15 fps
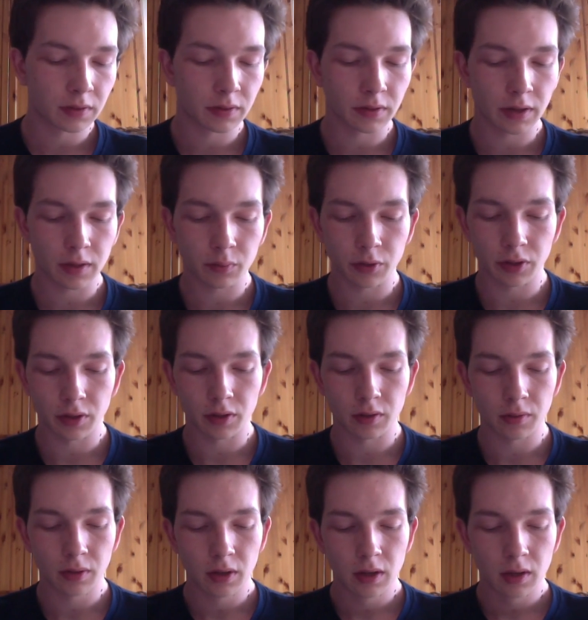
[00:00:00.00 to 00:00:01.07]
Then we're going
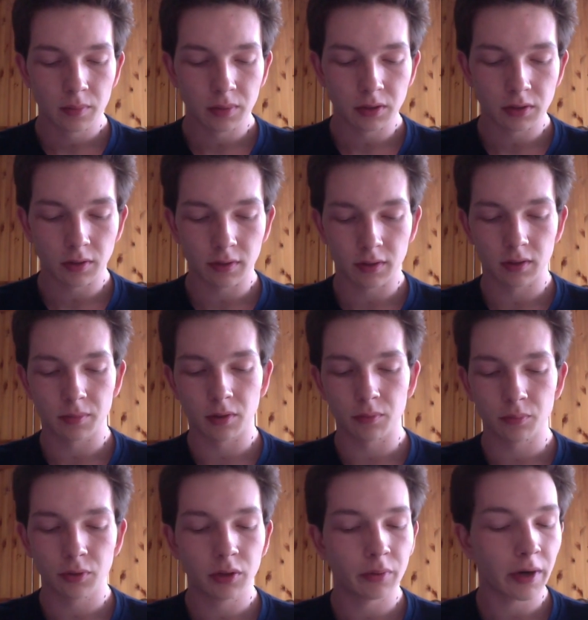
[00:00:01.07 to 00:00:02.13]
to be talking
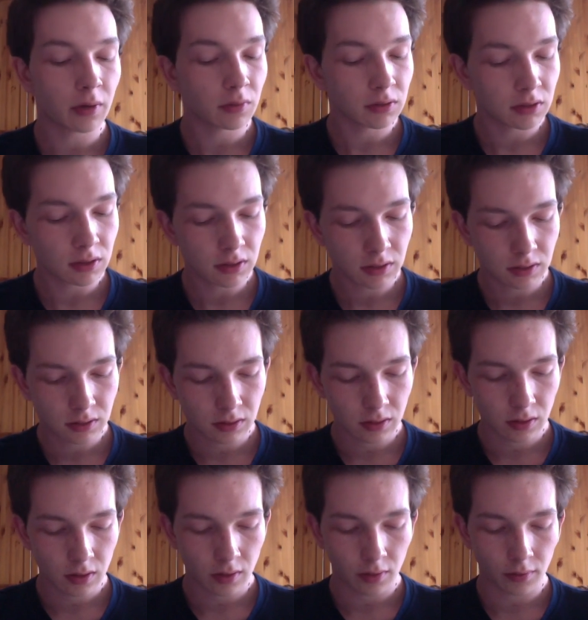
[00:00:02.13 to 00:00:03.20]
about prerequisites.
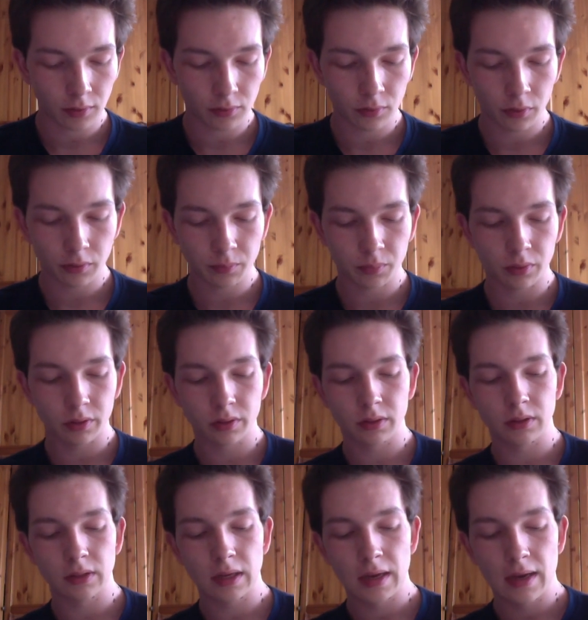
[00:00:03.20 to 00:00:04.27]
The third
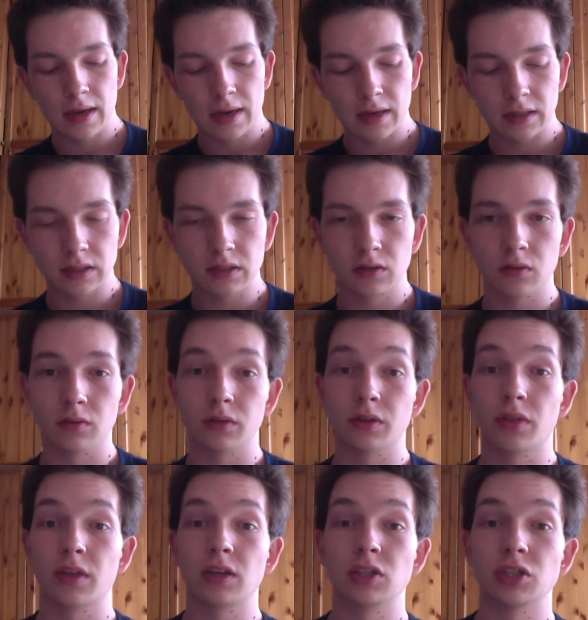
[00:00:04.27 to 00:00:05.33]
point is called
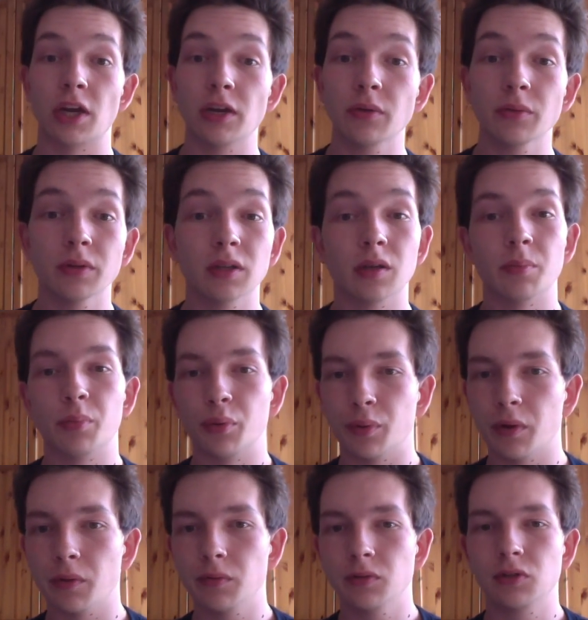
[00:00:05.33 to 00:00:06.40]
the general
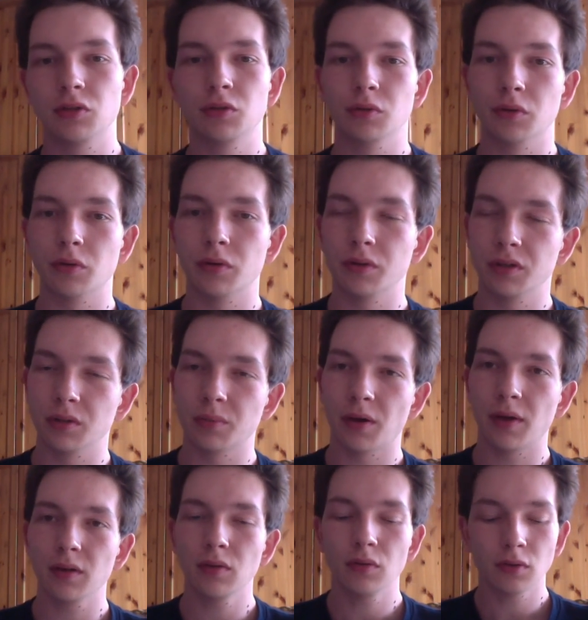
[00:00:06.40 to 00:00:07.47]
approach to learning
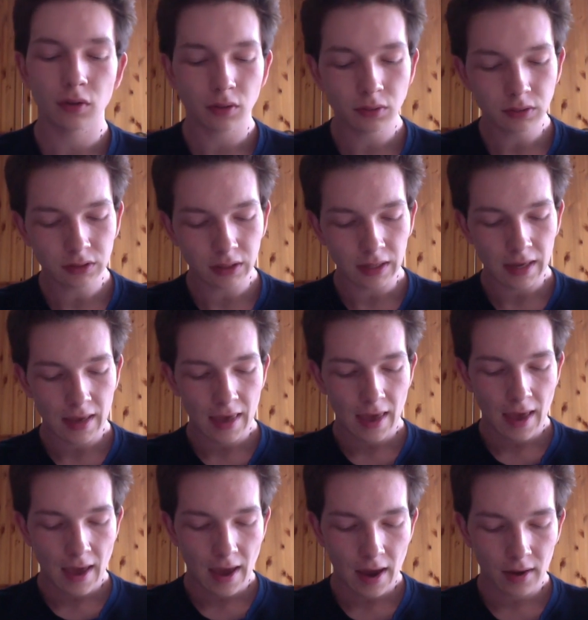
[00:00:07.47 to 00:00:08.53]
body throws.
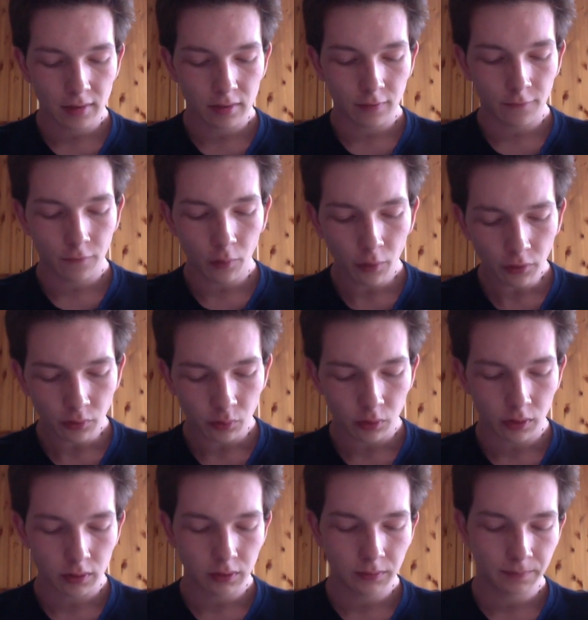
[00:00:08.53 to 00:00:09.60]
And the fourth
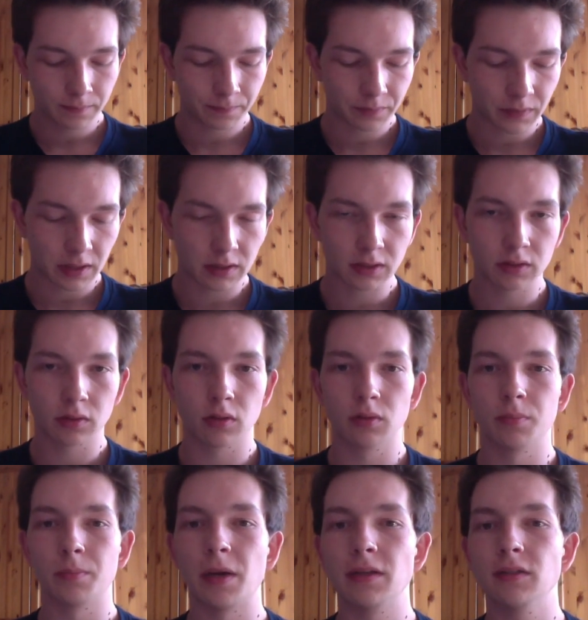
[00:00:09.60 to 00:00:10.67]
one is called
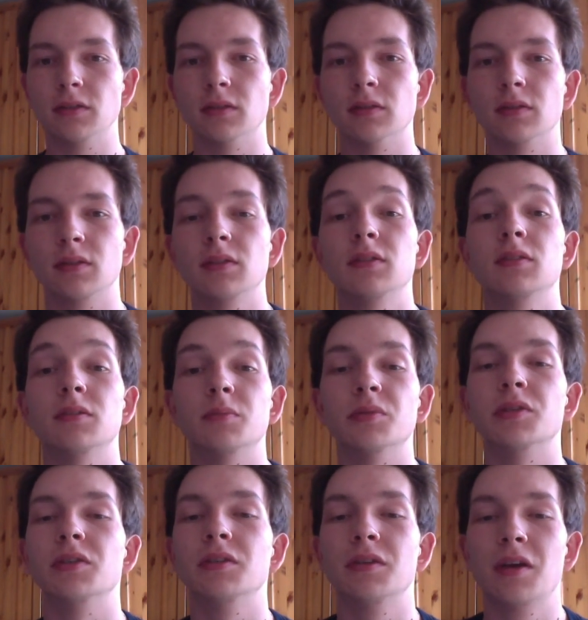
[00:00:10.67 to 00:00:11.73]
mental
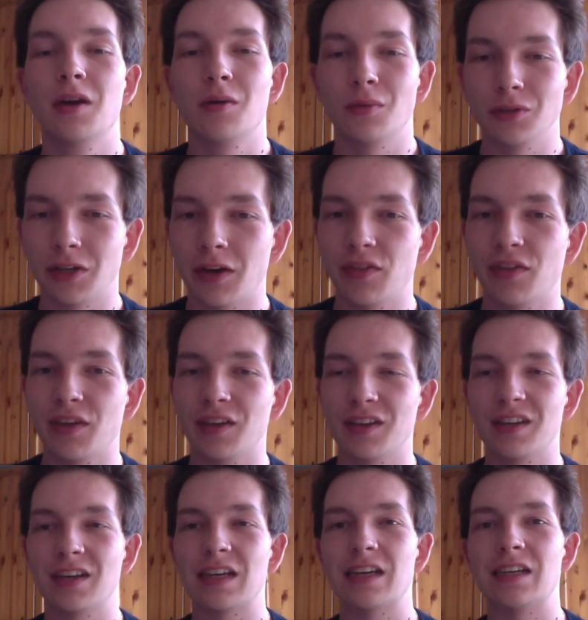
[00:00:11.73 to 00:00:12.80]
discipline, which I think
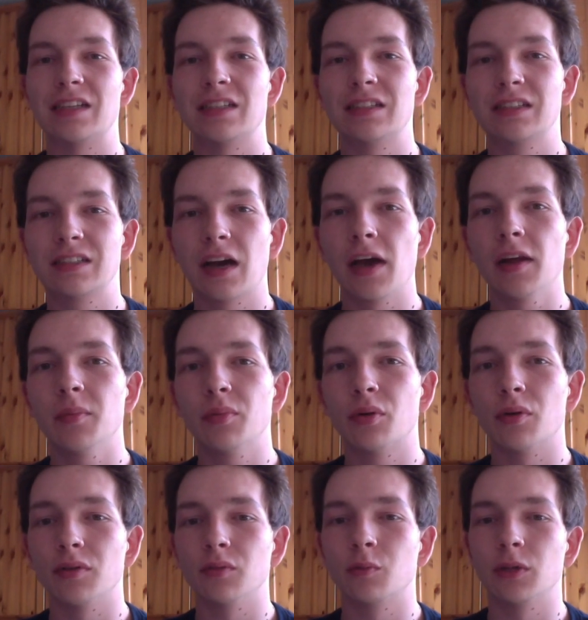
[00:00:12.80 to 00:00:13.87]
is kind of
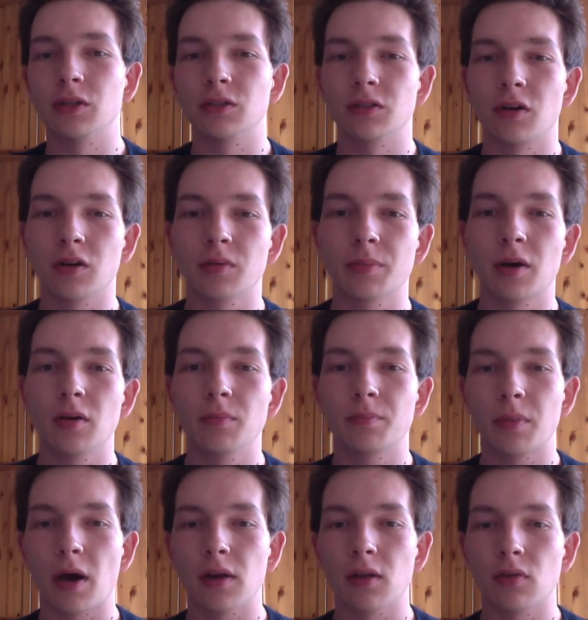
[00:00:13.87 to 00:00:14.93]
important when you talk about
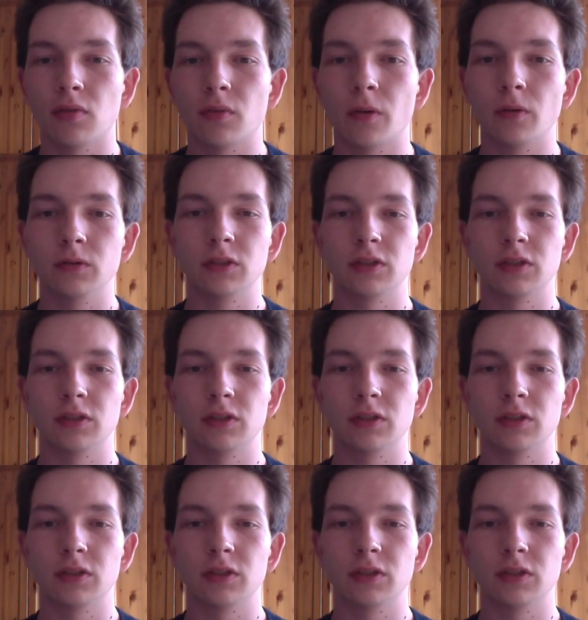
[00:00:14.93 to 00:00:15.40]
body throws.